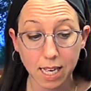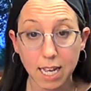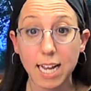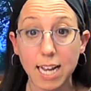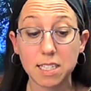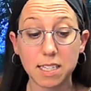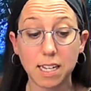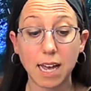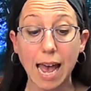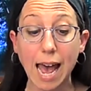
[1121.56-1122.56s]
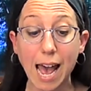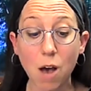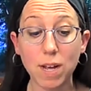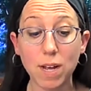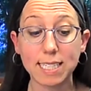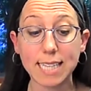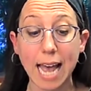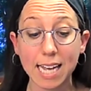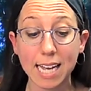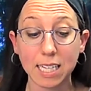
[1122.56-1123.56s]
is, how
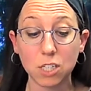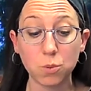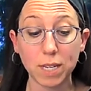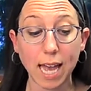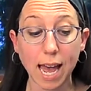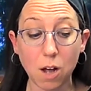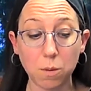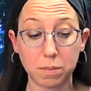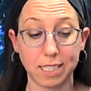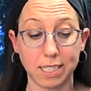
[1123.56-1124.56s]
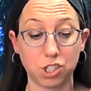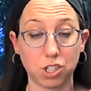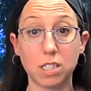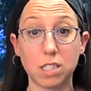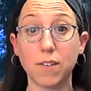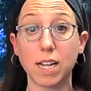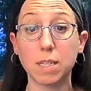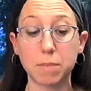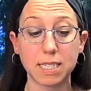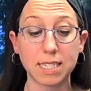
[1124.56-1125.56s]
exactly do we help teachers develop
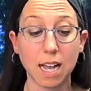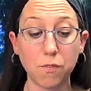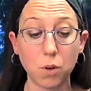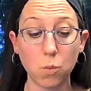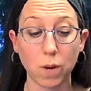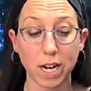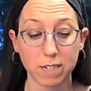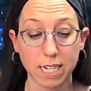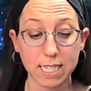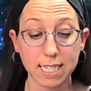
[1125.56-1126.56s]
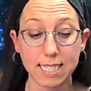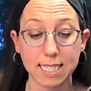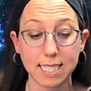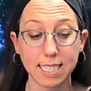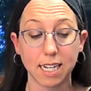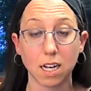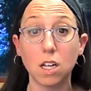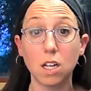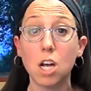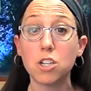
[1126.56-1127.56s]
the self-awareness and skill
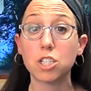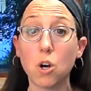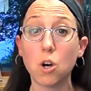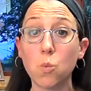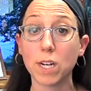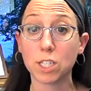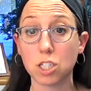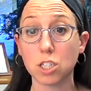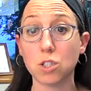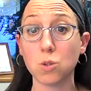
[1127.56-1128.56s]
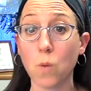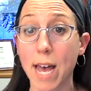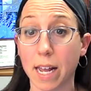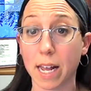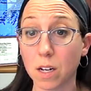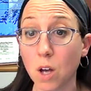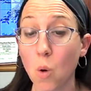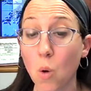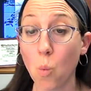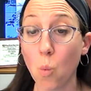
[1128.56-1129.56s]
to know which to do
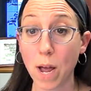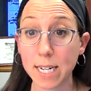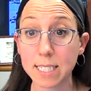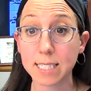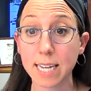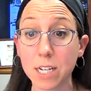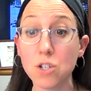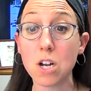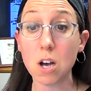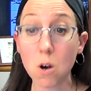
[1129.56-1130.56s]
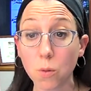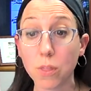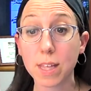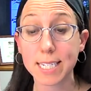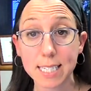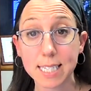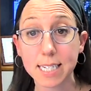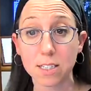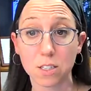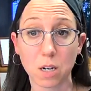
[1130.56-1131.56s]
when to say, no, this is the
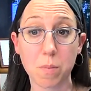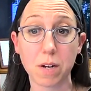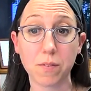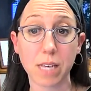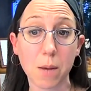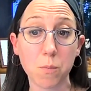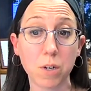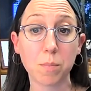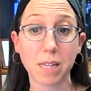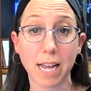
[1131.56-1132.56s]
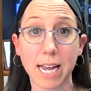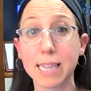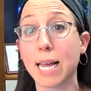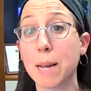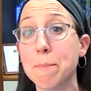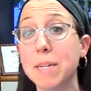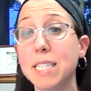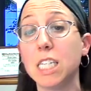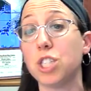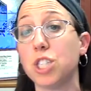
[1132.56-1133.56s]
interpretive game we are playing, let me
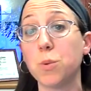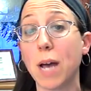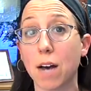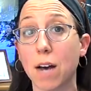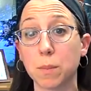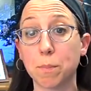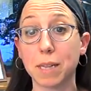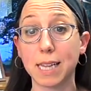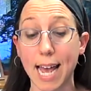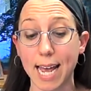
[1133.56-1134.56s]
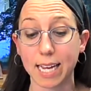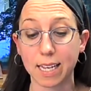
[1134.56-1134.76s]
teach you how to play.